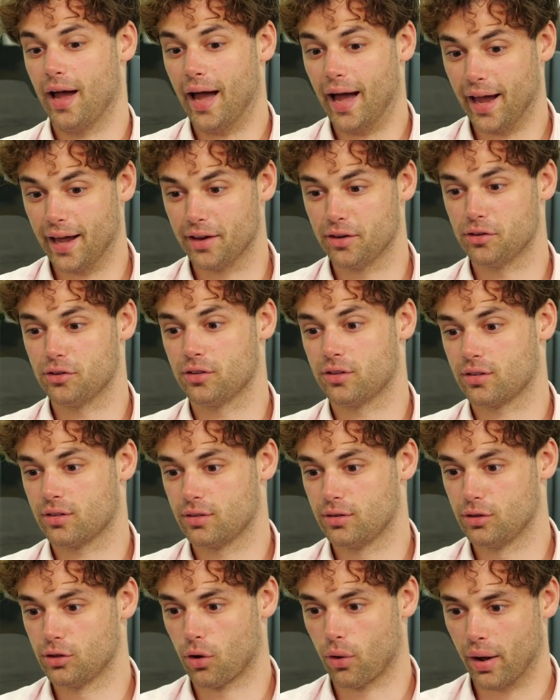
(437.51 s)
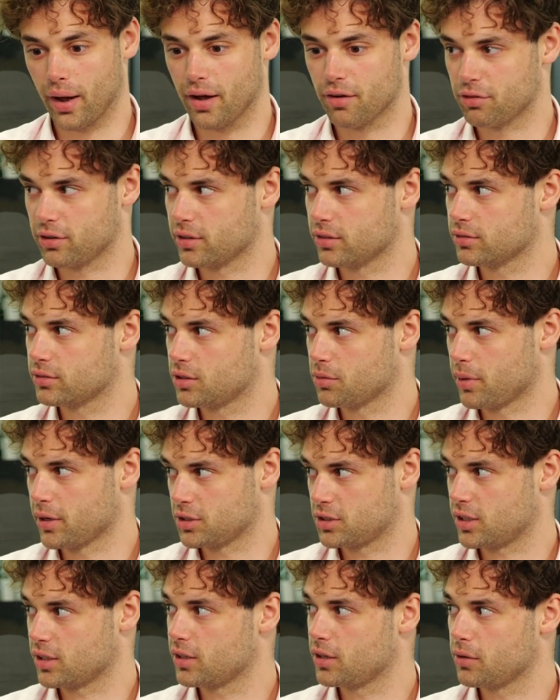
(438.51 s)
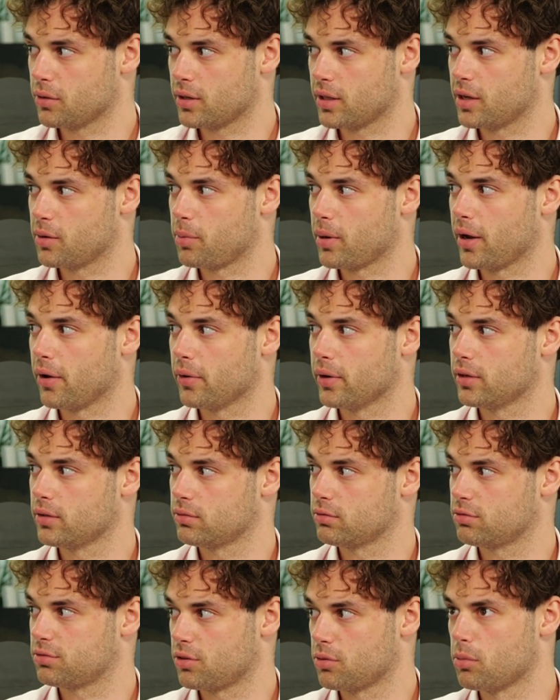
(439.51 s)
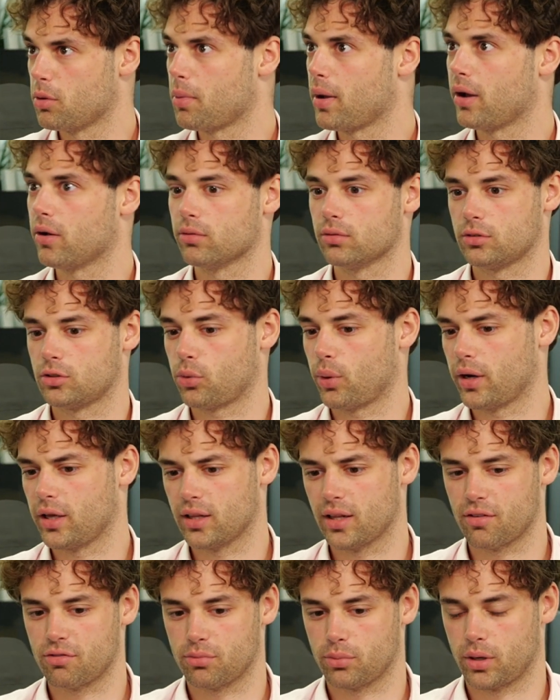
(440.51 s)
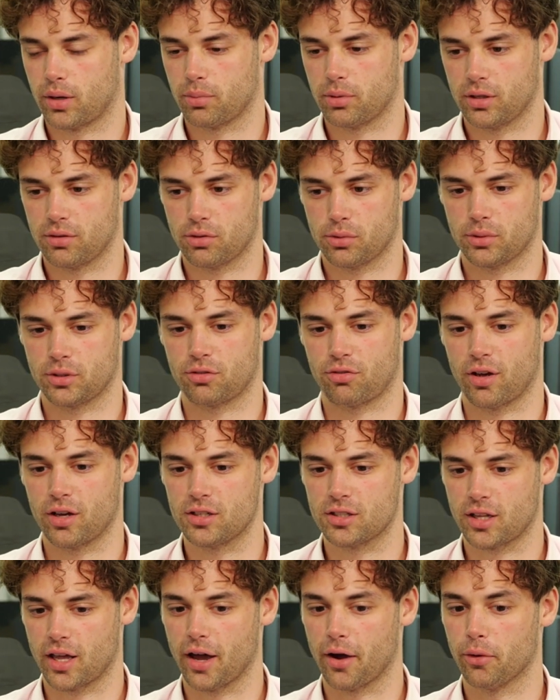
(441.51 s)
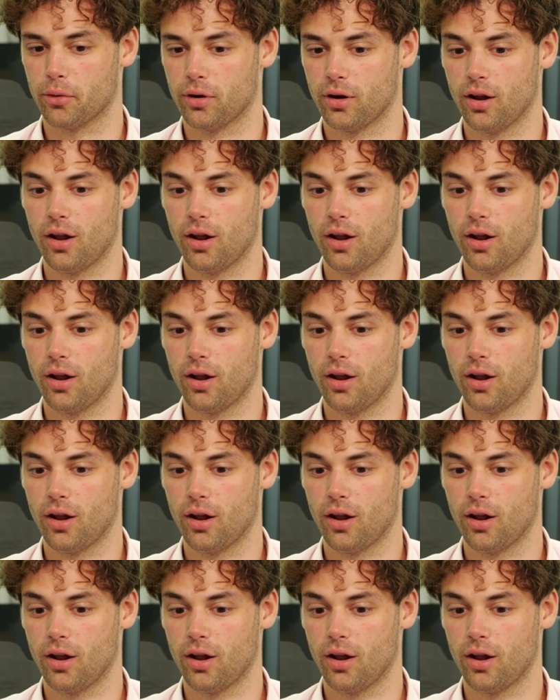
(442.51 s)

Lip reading: and not having domestic nuclear power from about 2011 when I believe it was phased out.